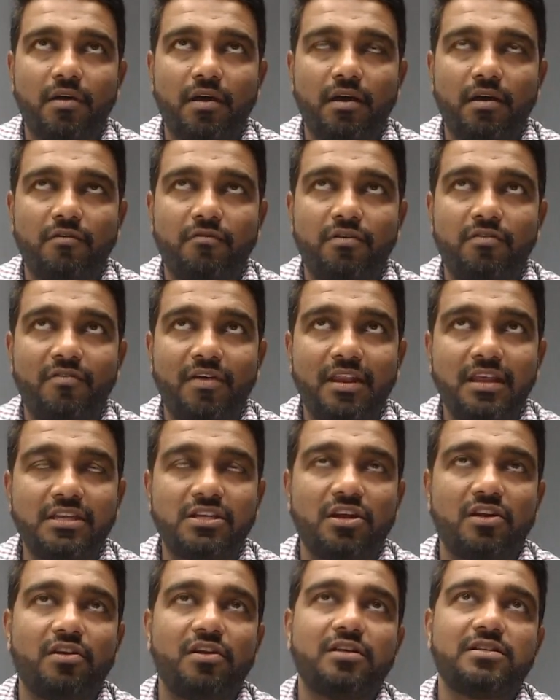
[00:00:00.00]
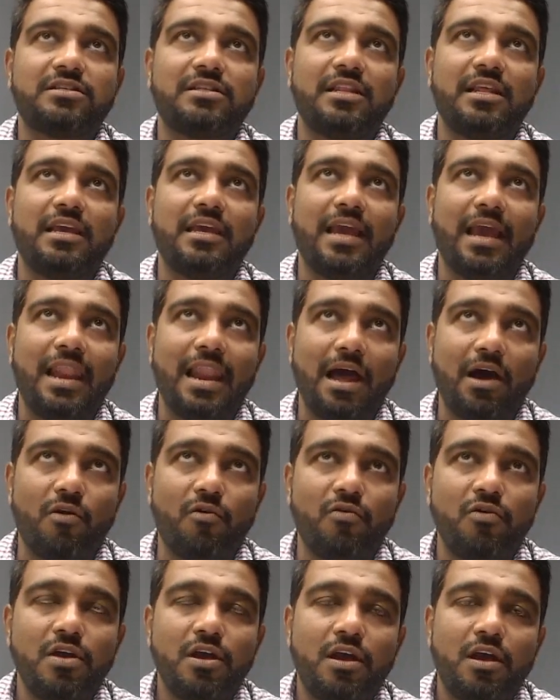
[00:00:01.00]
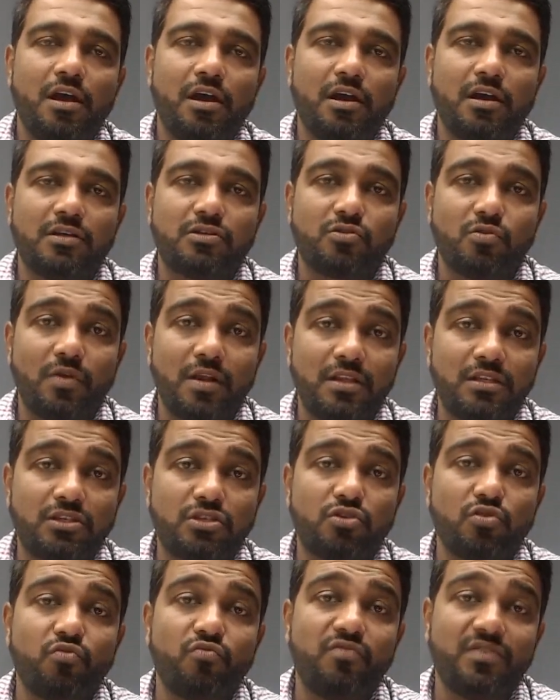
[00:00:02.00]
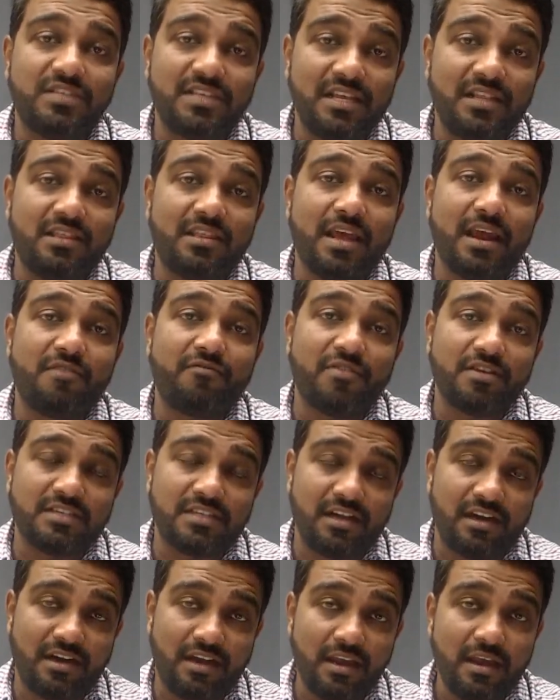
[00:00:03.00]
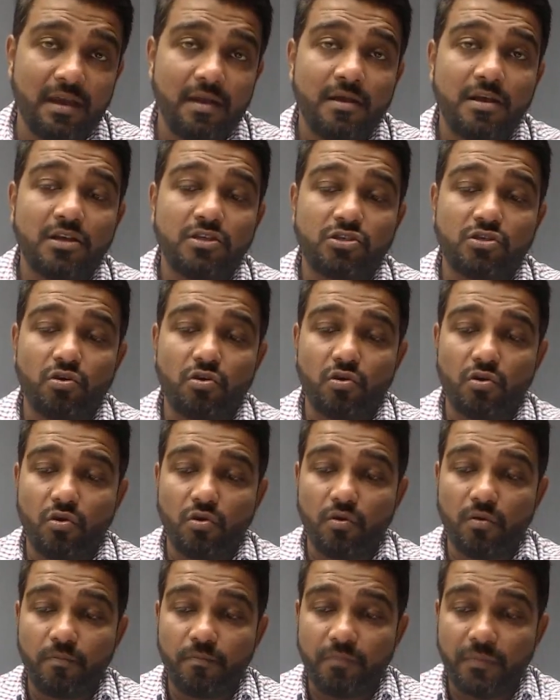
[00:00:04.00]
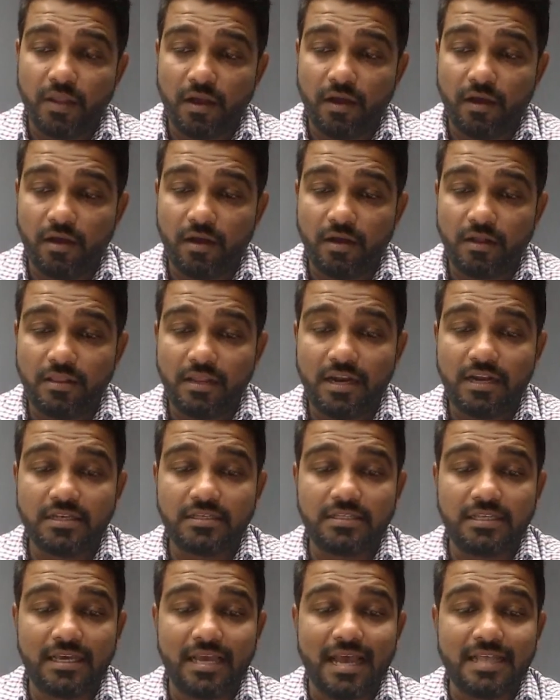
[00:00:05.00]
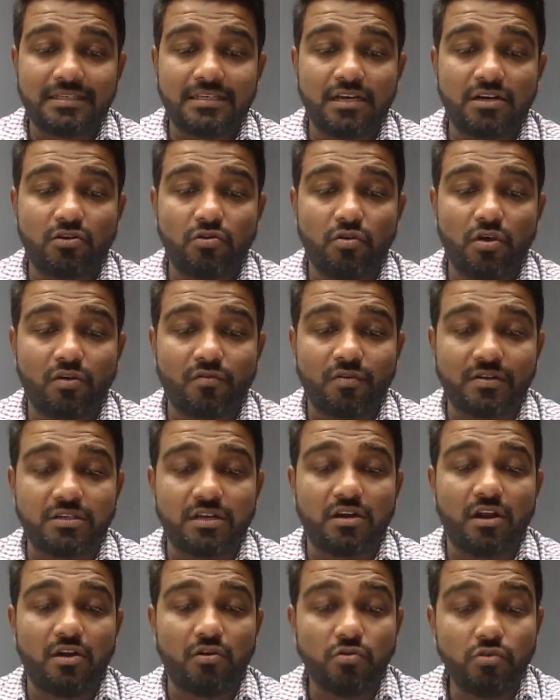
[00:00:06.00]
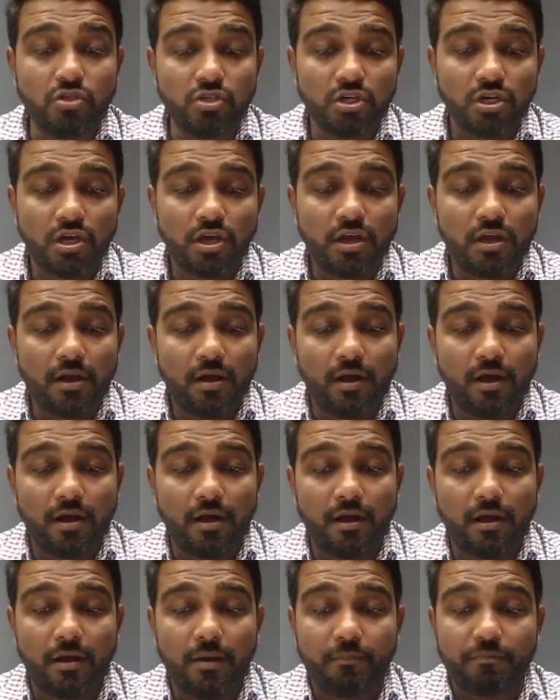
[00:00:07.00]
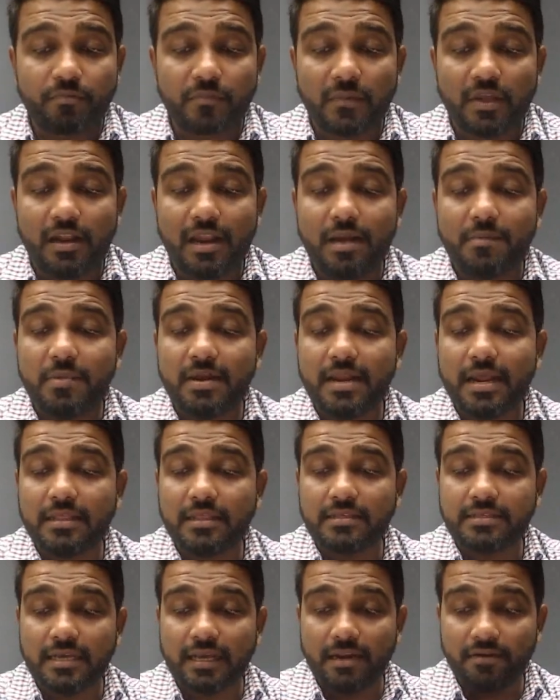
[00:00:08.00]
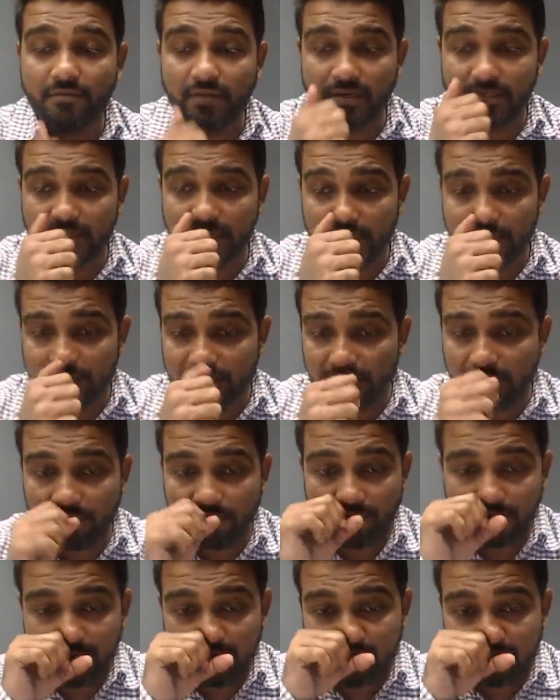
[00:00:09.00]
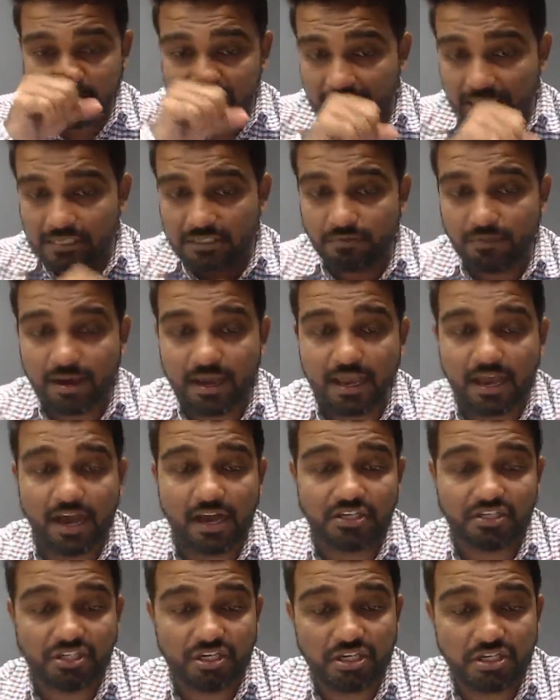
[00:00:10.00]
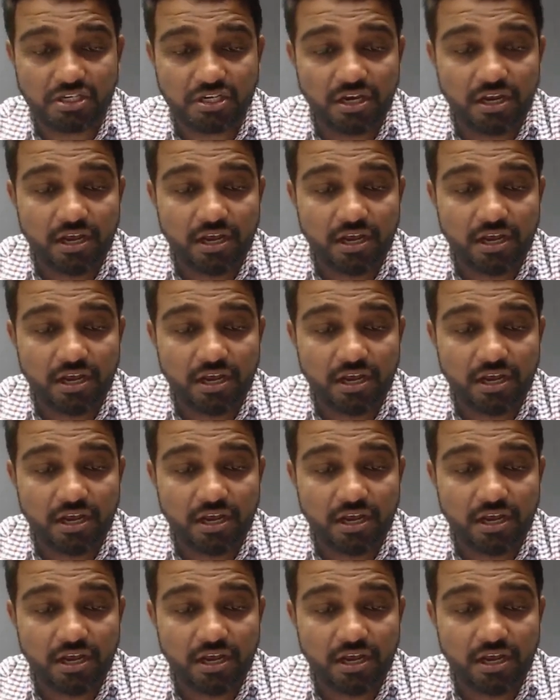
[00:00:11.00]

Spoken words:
we very generously allow students to visit that facility. So that is the answer to your question, Anuj. Let me take the second question. Second question is asked by Ashish,